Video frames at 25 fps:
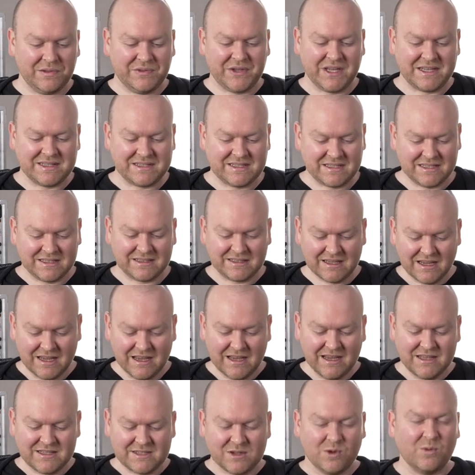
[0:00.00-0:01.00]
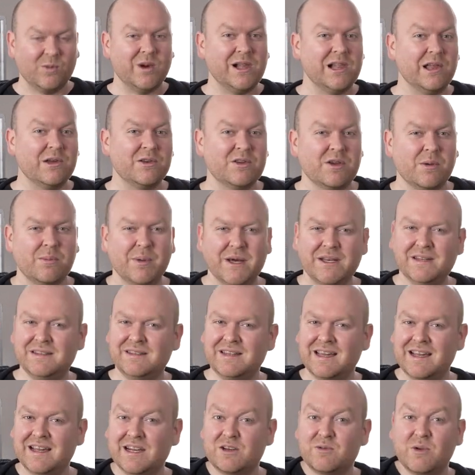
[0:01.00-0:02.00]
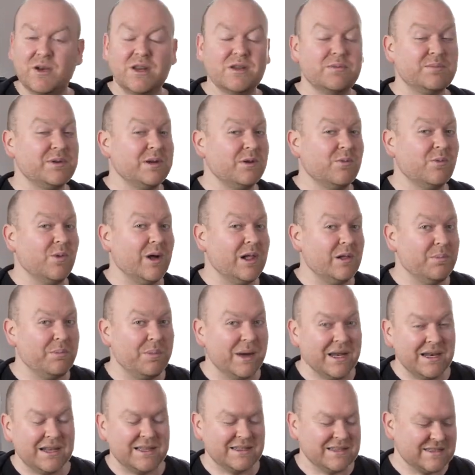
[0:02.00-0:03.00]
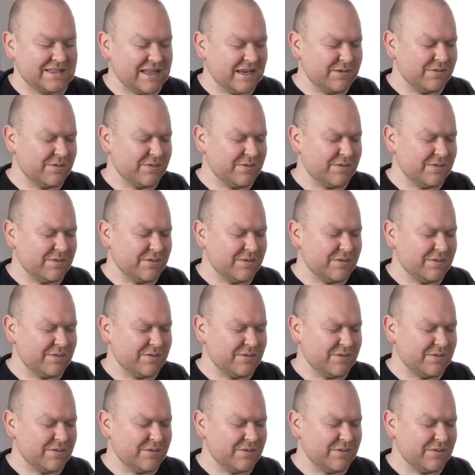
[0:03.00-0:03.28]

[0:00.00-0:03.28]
they sit so well on your body, they're incredibly well balanced,